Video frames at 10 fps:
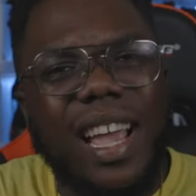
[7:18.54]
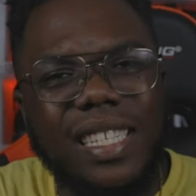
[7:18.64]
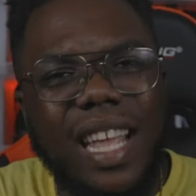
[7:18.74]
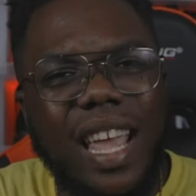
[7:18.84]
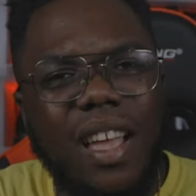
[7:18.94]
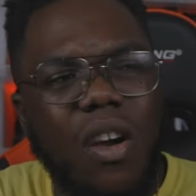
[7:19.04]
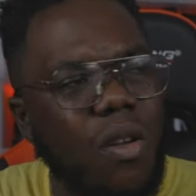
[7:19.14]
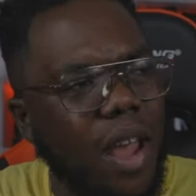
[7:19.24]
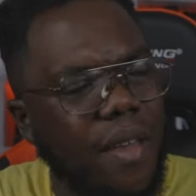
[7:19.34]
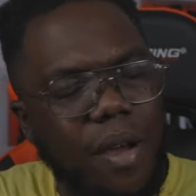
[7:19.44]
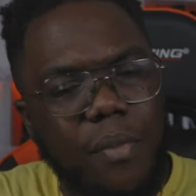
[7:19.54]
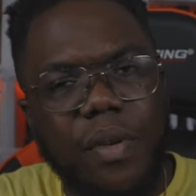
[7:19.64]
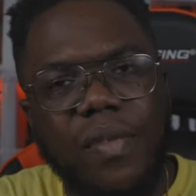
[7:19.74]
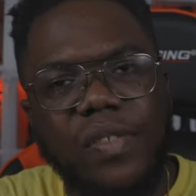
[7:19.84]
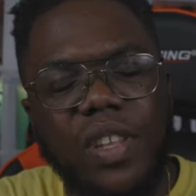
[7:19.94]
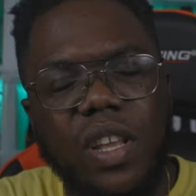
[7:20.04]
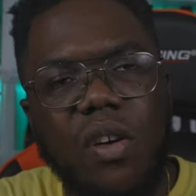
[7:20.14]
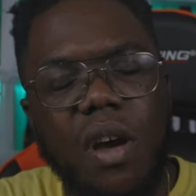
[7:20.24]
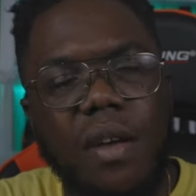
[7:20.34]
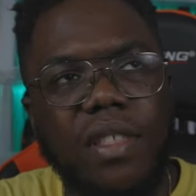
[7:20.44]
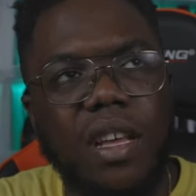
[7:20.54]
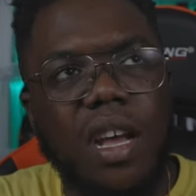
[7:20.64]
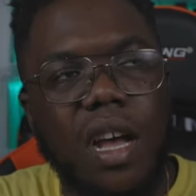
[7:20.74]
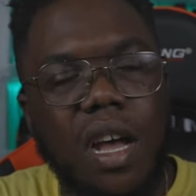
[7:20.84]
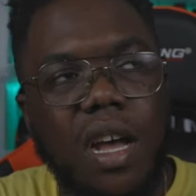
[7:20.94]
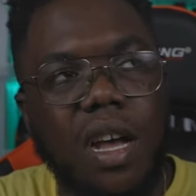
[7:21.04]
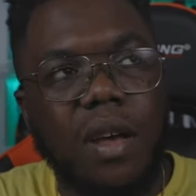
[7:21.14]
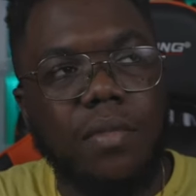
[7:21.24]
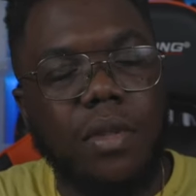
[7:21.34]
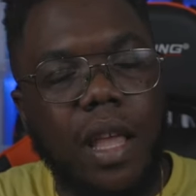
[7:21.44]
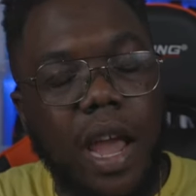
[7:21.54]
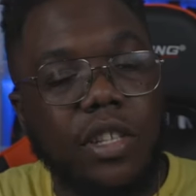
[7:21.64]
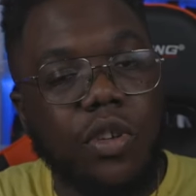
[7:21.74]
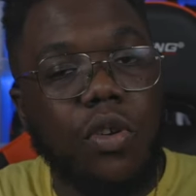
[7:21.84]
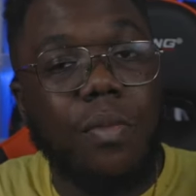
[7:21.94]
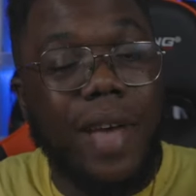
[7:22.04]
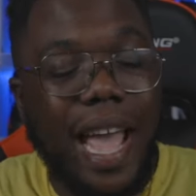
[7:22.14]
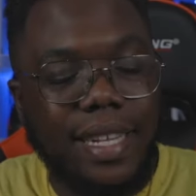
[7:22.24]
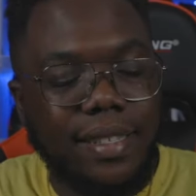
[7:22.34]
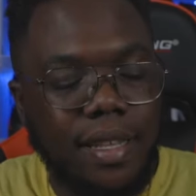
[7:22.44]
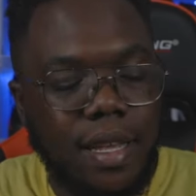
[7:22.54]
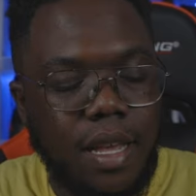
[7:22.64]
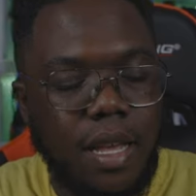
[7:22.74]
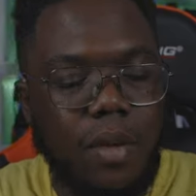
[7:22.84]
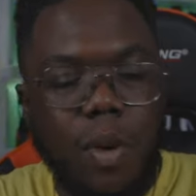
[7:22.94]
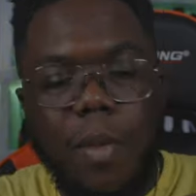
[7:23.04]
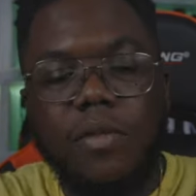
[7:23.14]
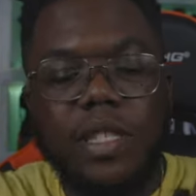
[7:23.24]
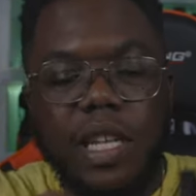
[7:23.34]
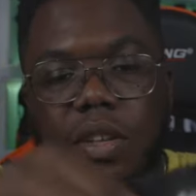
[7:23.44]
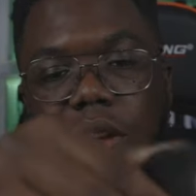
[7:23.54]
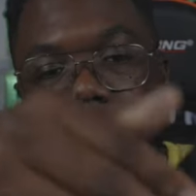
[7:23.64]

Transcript: yesterday on a, a previous video of the um, Air Total Max remember I was telling you